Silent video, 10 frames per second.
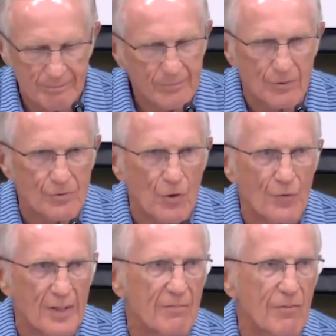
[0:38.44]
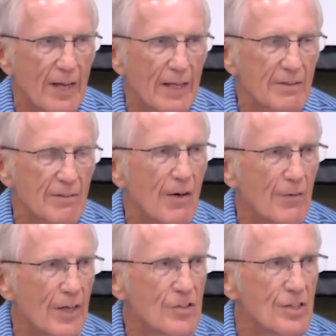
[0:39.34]
There's no need for that. The
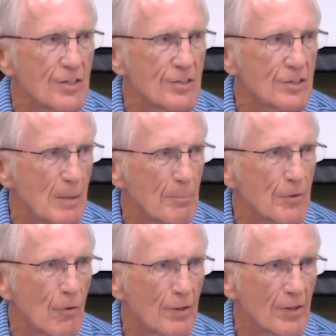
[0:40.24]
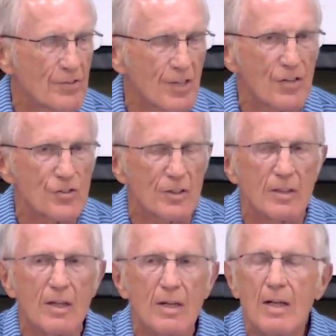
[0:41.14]
foundation is a separate
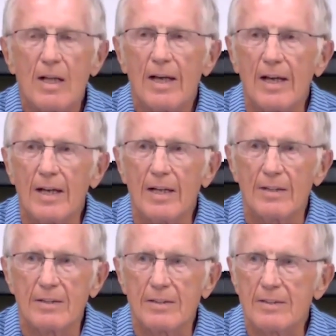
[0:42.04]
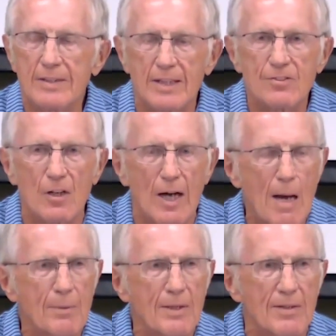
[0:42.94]
organization, and things that are
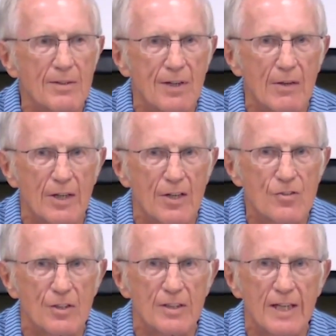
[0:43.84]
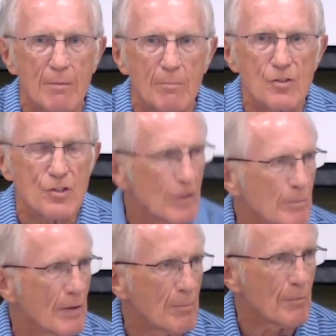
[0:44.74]
happening at the foundation can be shared
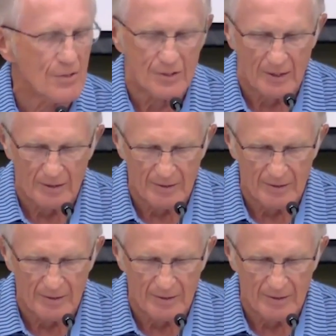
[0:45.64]
by the president.